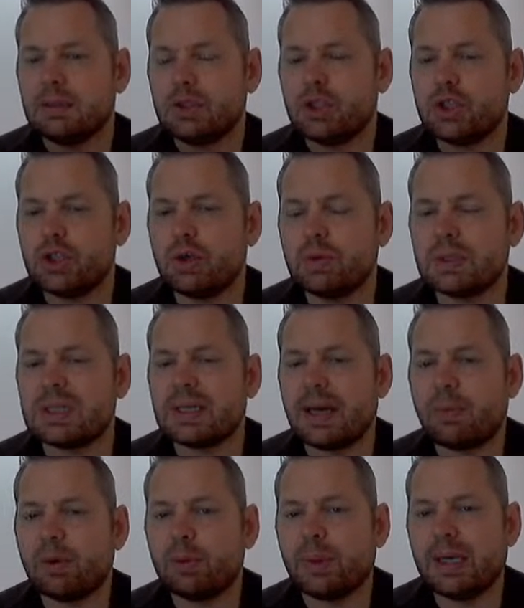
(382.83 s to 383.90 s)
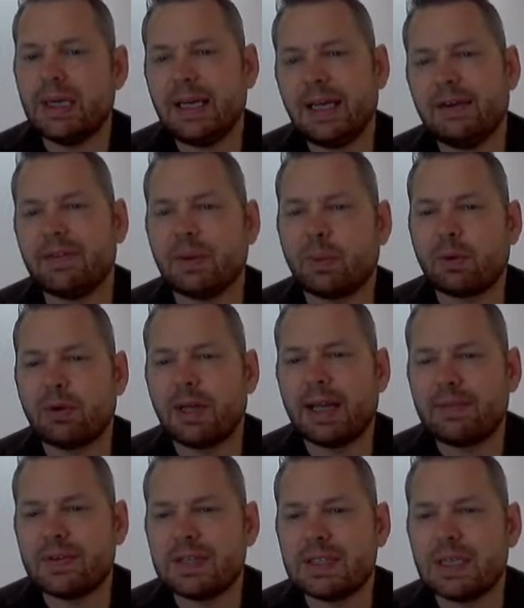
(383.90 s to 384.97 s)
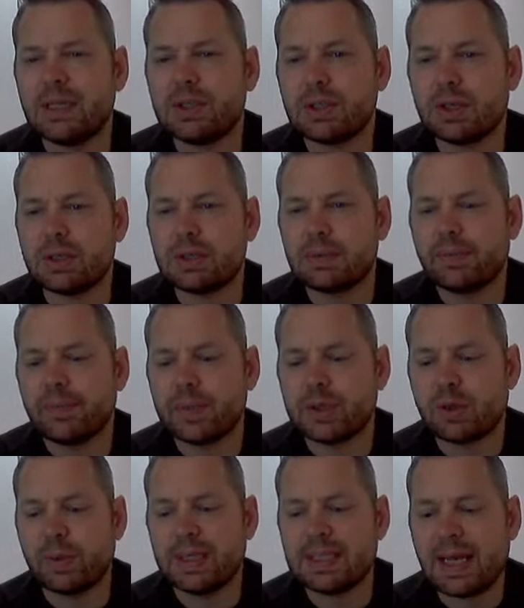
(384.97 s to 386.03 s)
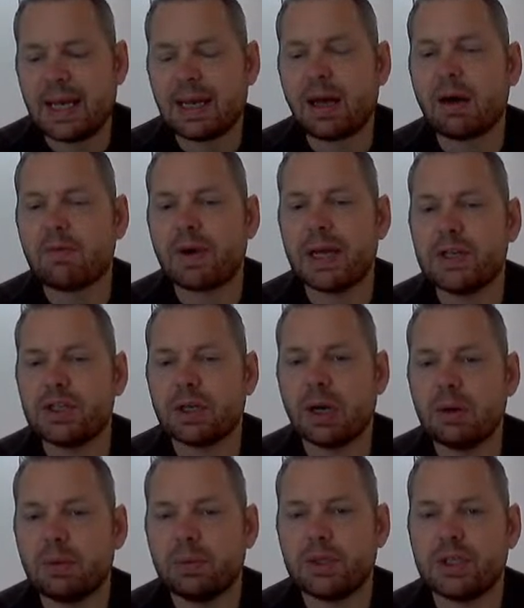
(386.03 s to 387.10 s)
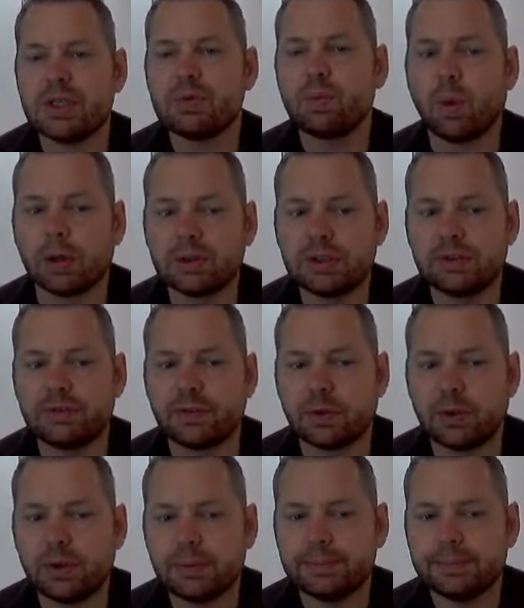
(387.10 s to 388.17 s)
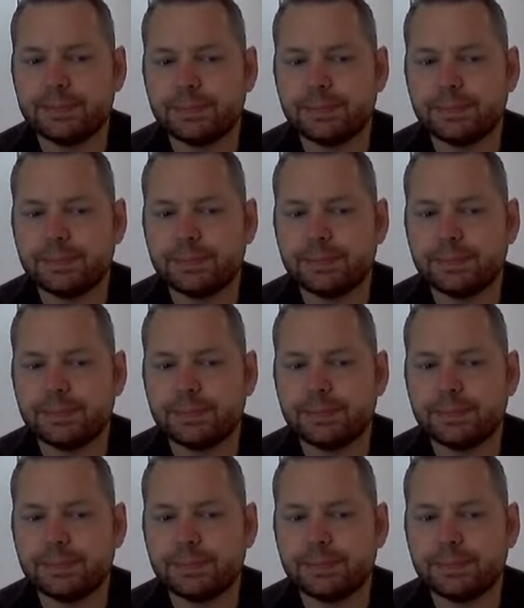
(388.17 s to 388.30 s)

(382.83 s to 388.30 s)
students there would be if there were 11 teachers. So we take our ratio, which is 1 to 4,